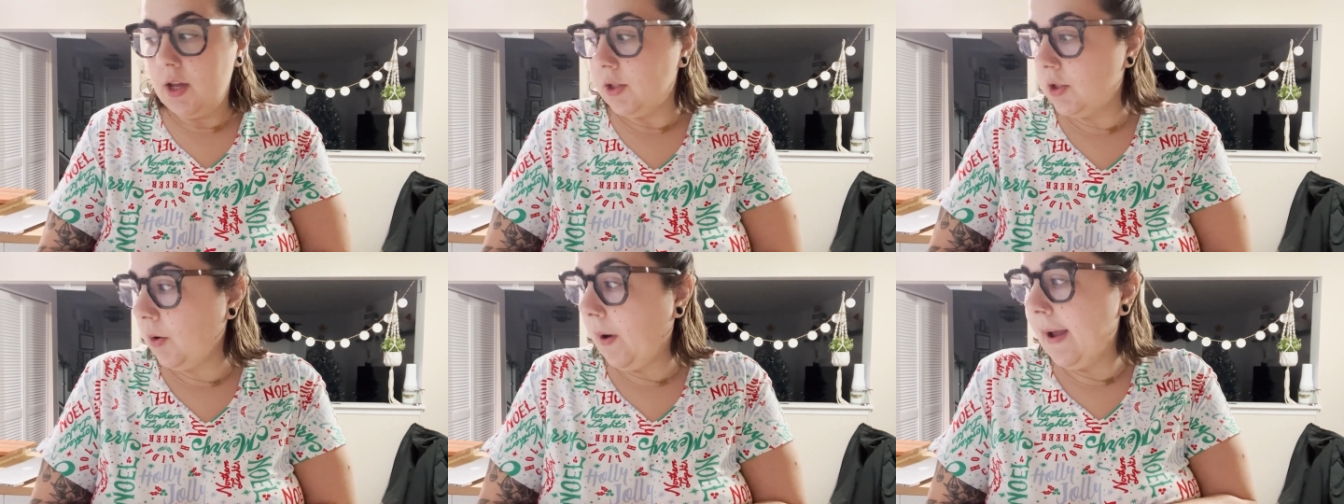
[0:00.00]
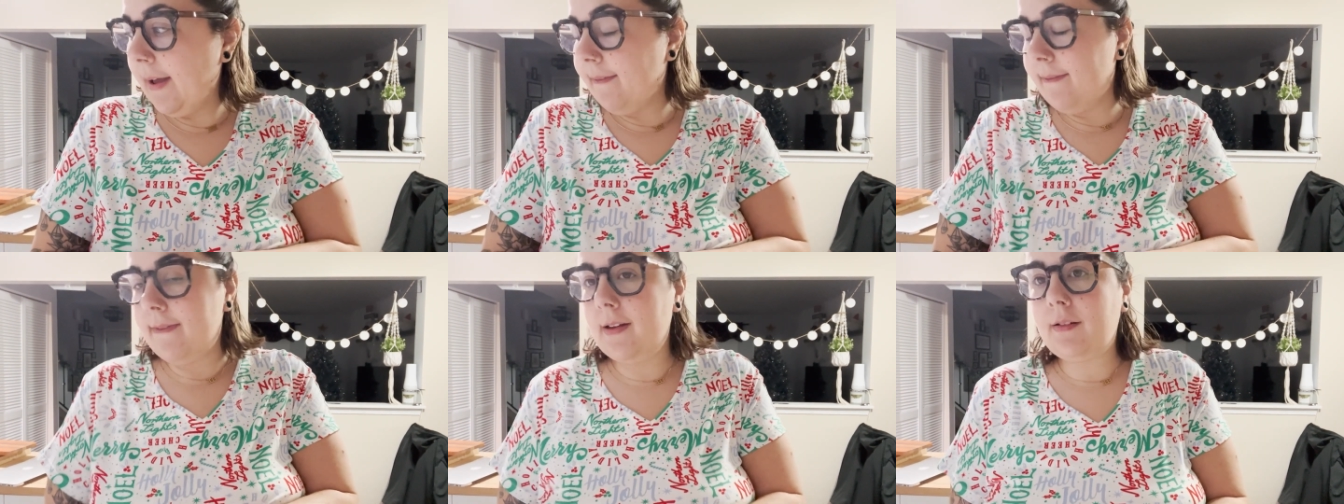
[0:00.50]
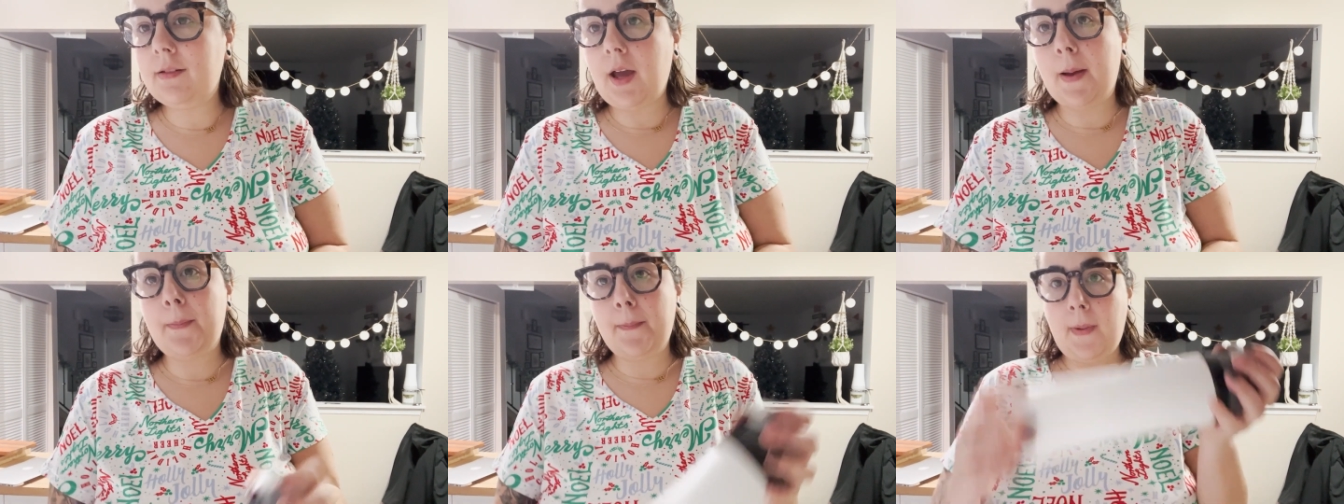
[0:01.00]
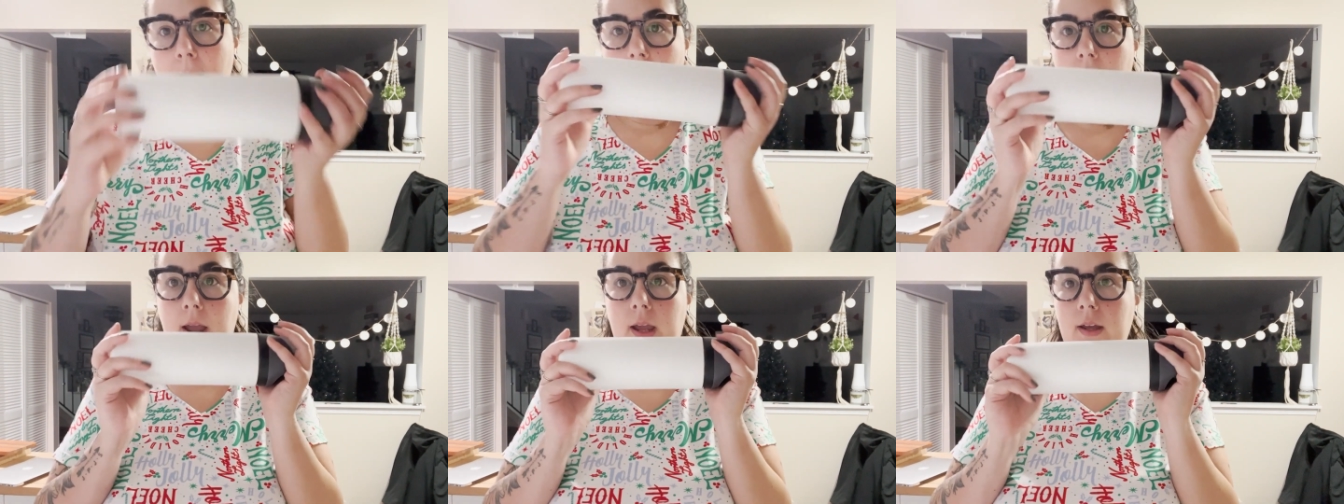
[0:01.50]
So I have filled up
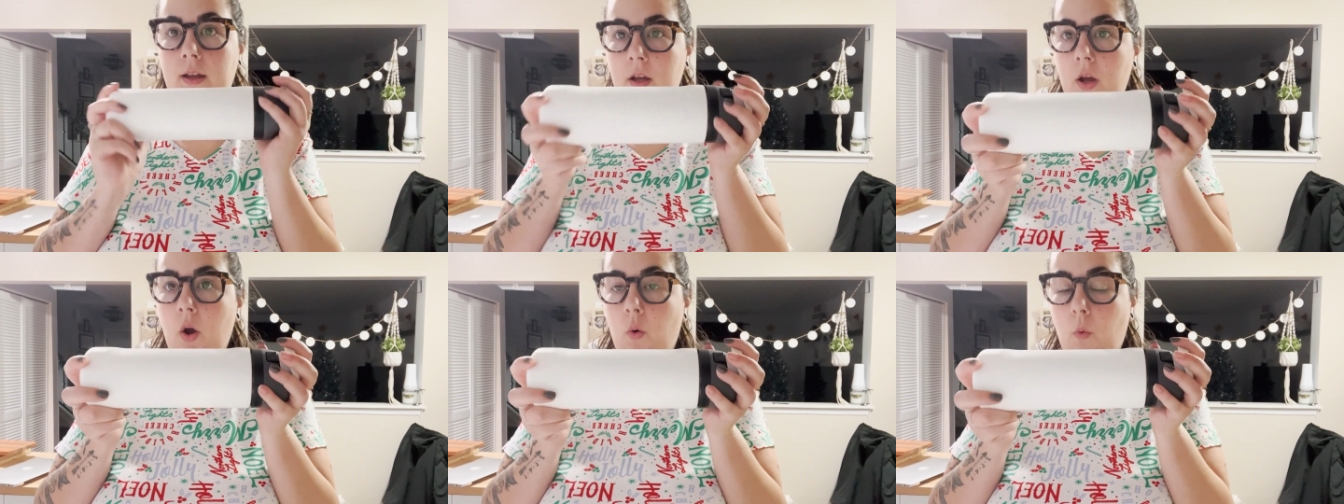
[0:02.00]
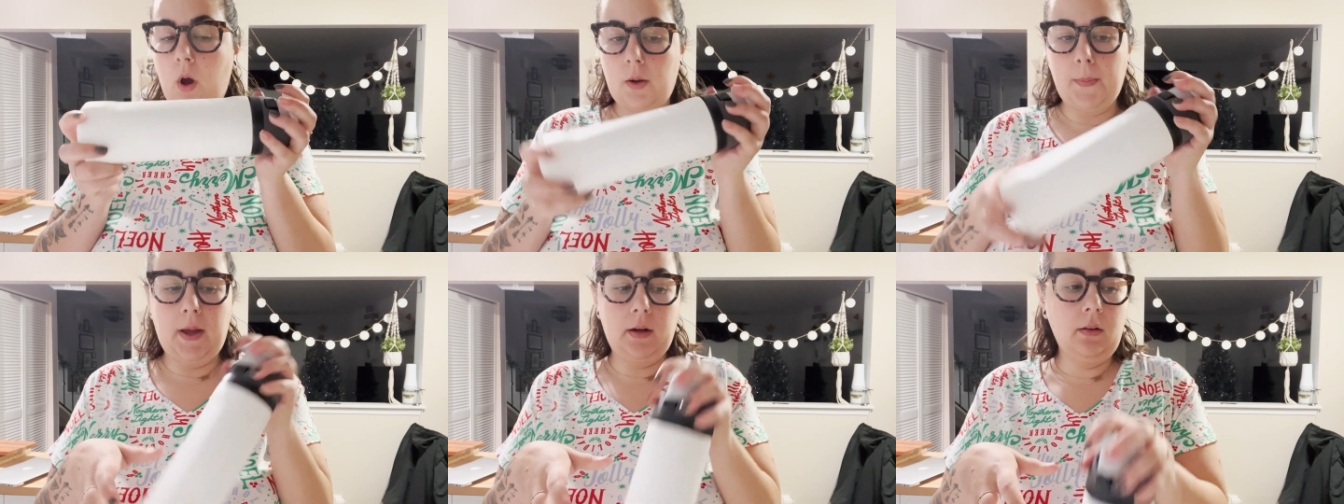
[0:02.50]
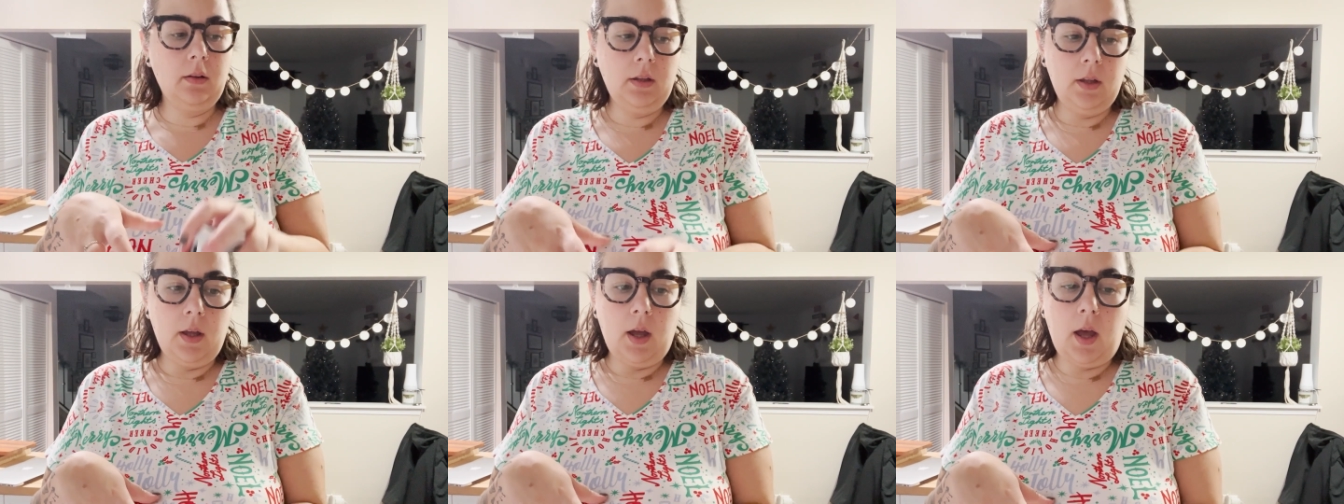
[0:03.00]
my water bottle.